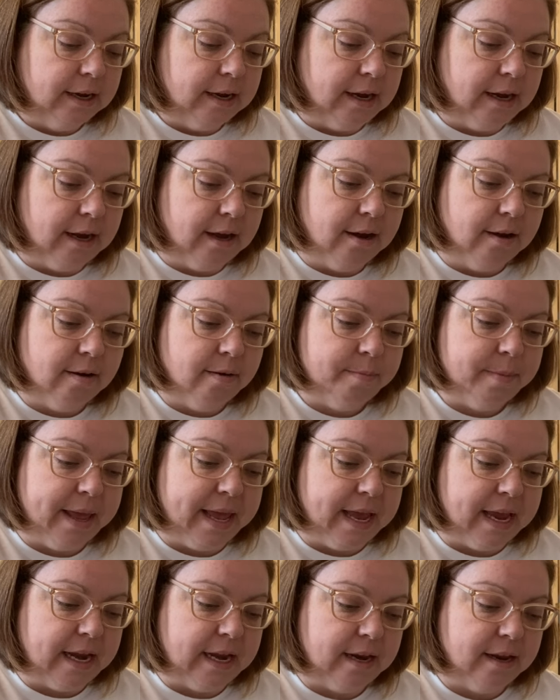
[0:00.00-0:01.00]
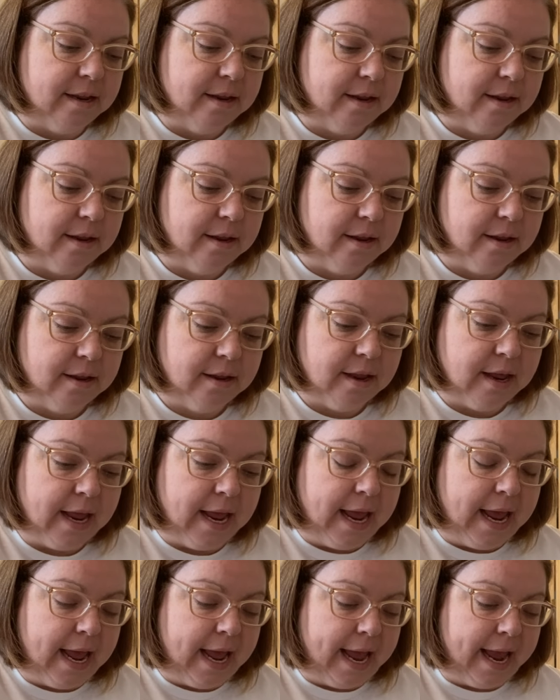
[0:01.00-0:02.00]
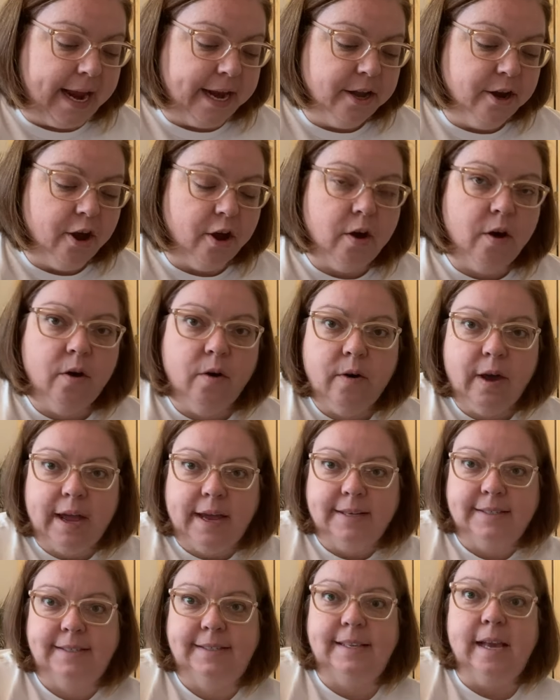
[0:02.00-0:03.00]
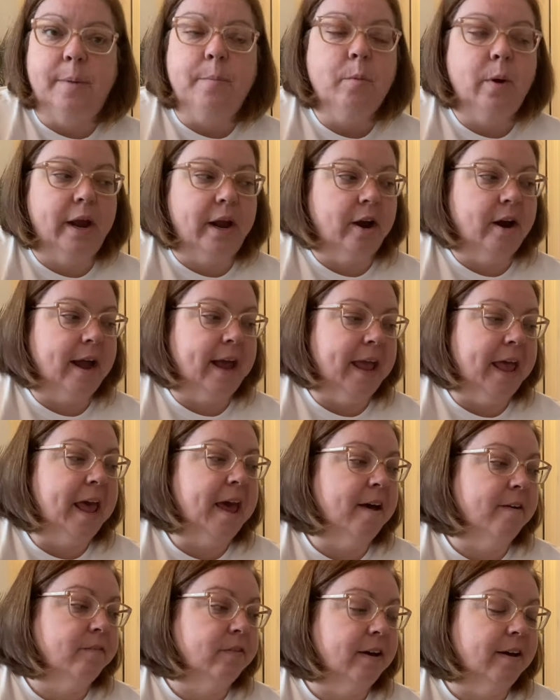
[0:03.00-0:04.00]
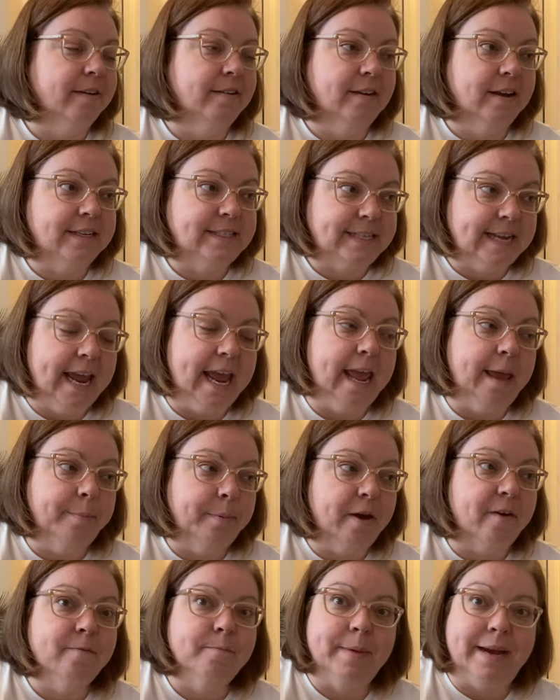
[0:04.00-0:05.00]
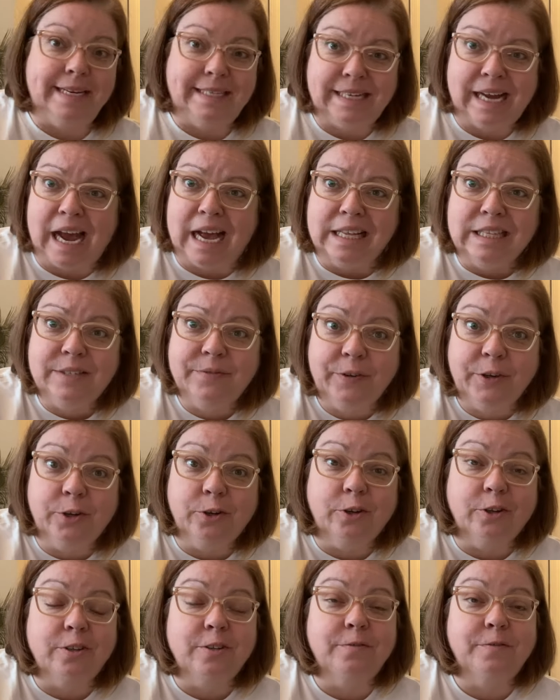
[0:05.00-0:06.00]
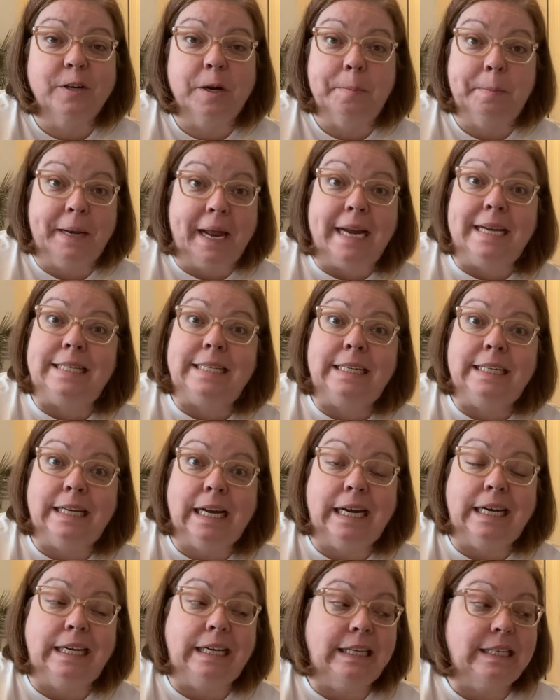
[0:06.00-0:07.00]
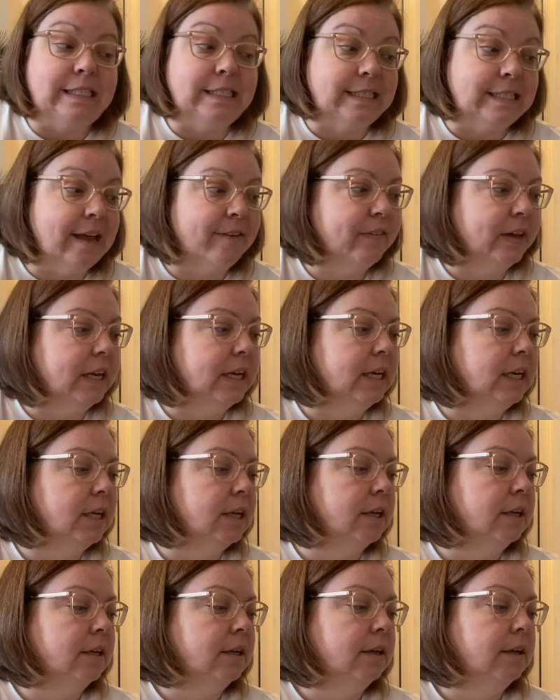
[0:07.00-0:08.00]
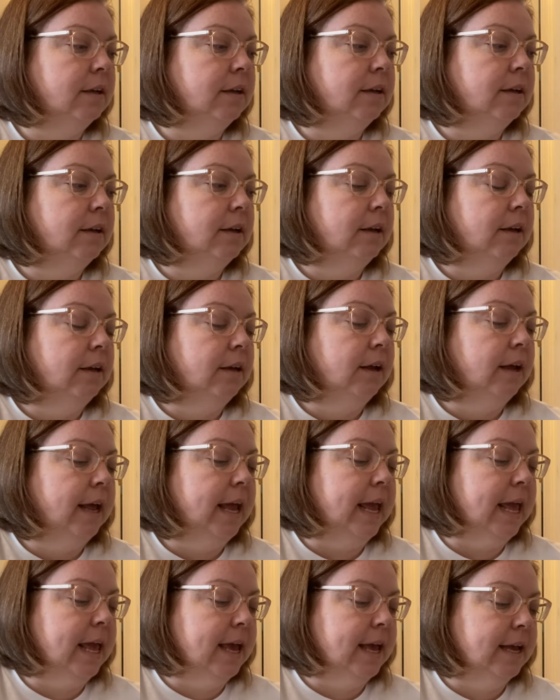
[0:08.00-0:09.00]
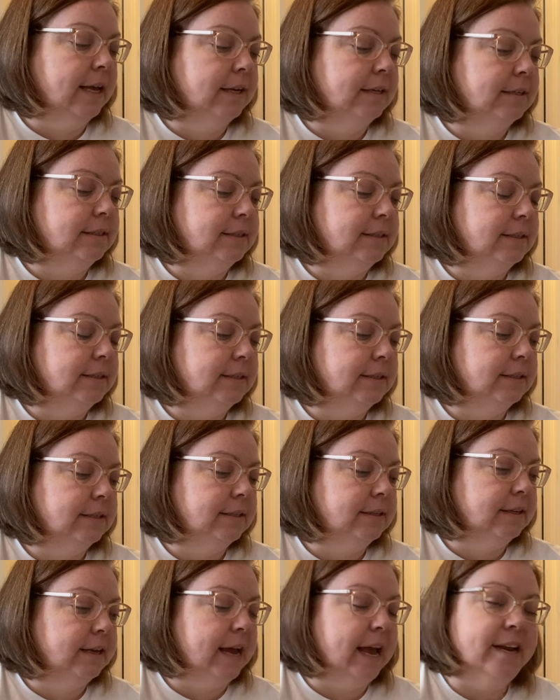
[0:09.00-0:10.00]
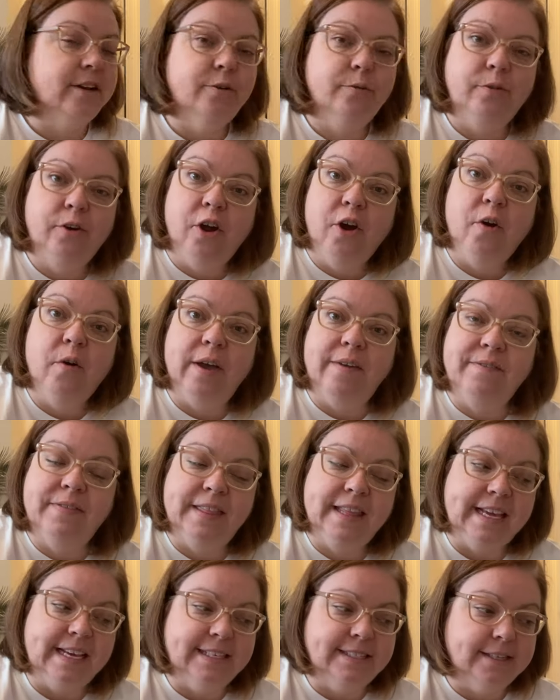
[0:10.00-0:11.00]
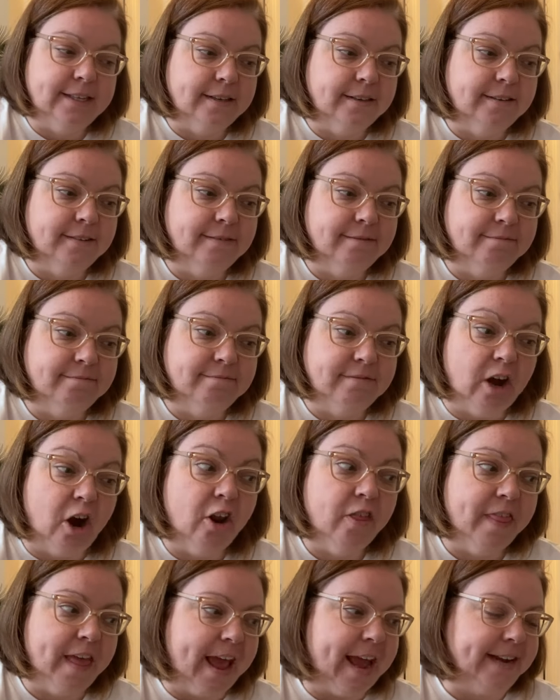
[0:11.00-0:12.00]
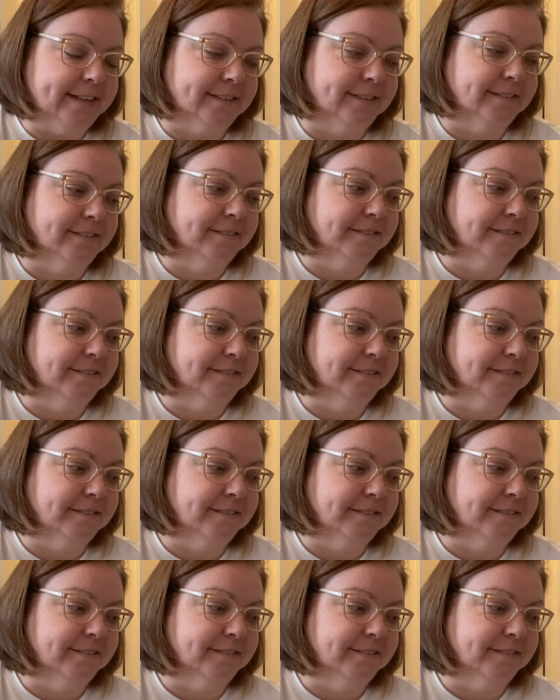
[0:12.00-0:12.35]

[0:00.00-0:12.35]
Oh man. I know somewhere I have a tape of my dad's funeral from 1997 and I don't know if these are that.